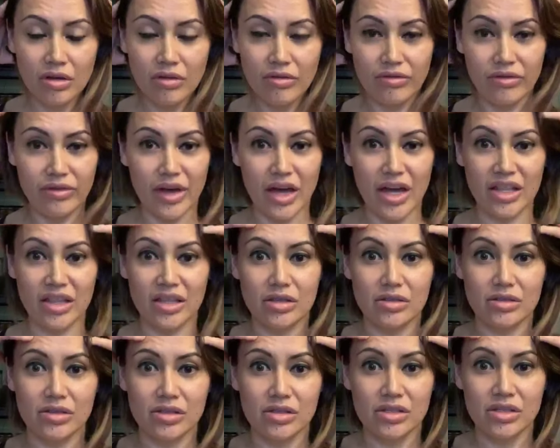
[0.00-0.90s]

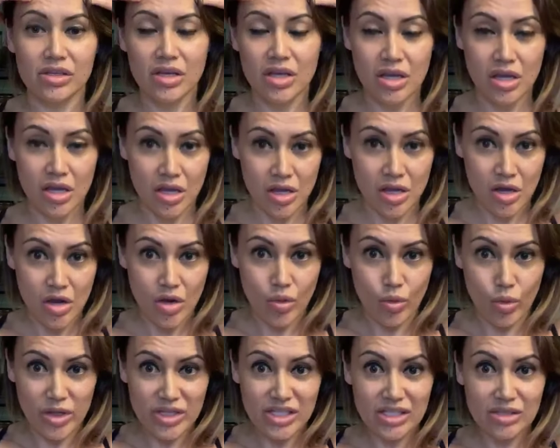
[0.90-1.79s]
Find
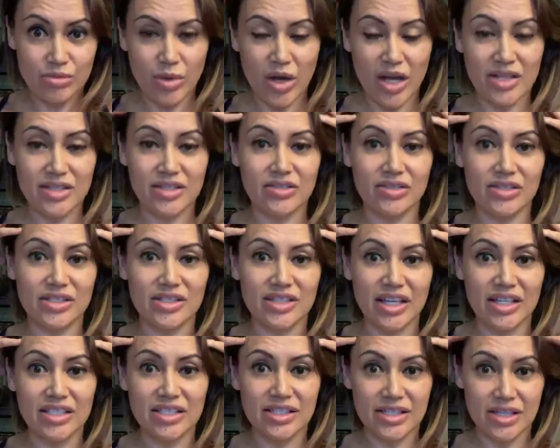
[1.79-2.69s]
what spots are
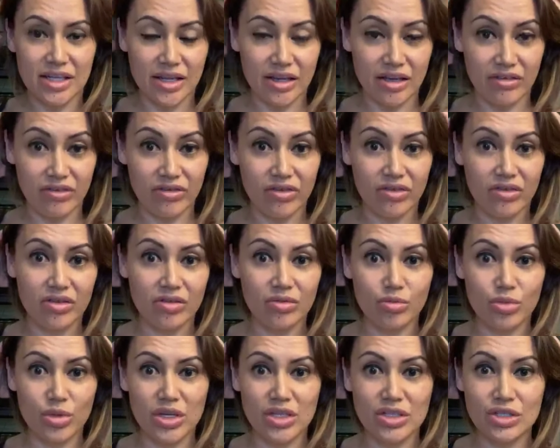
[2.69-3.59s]
sensitive.
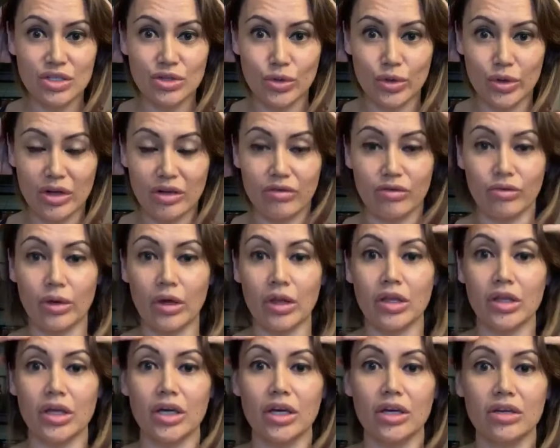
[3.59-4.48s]
Be intuitive
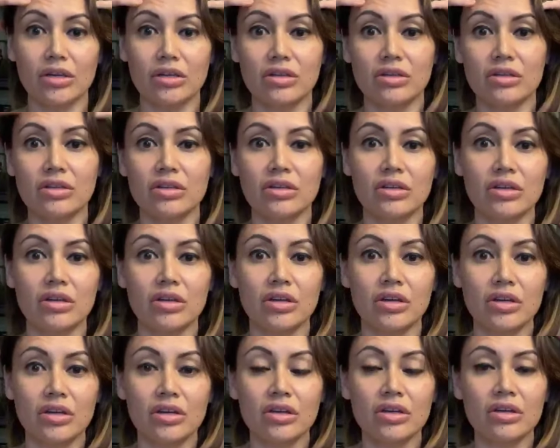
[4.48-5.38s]
with it.
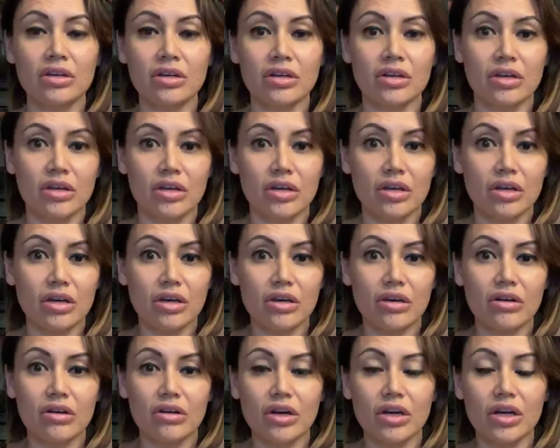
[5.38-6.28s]

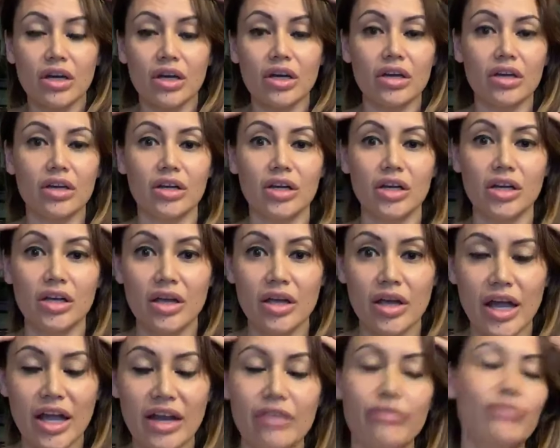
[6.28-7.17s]
Okay.
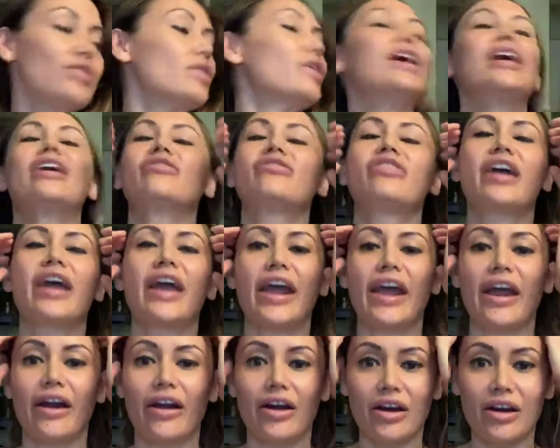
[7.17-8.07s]
And if you have
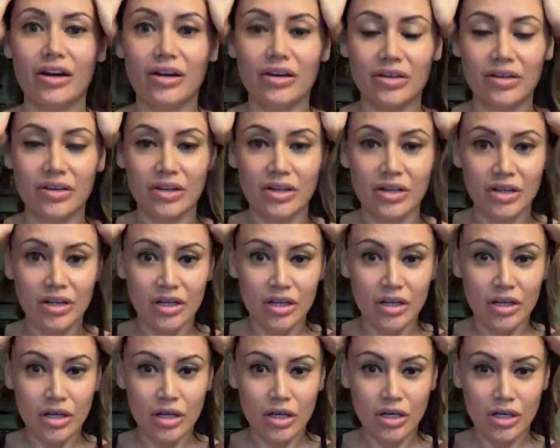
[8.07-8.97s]
hair,
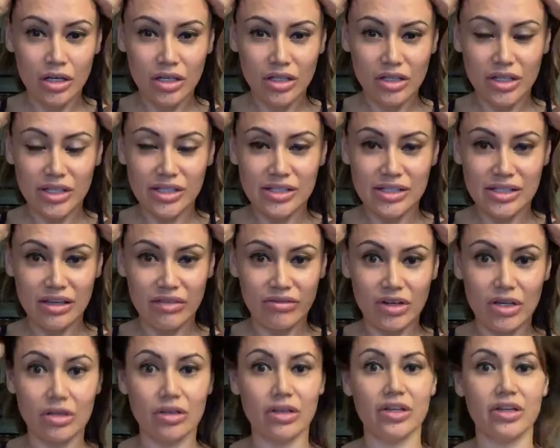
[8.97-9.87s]
let's give
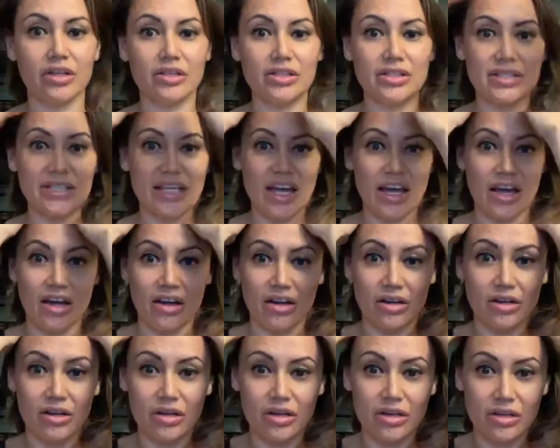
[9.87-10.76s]
it a little
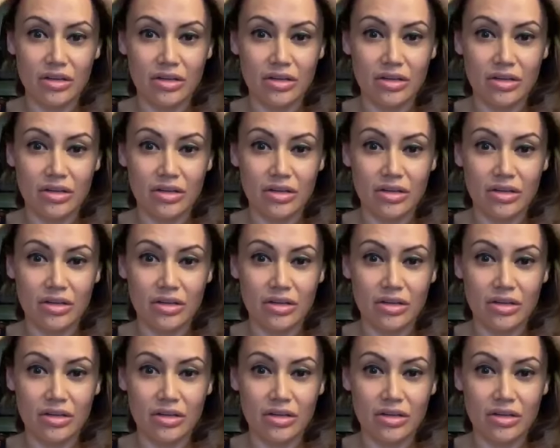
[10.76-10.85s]
tug.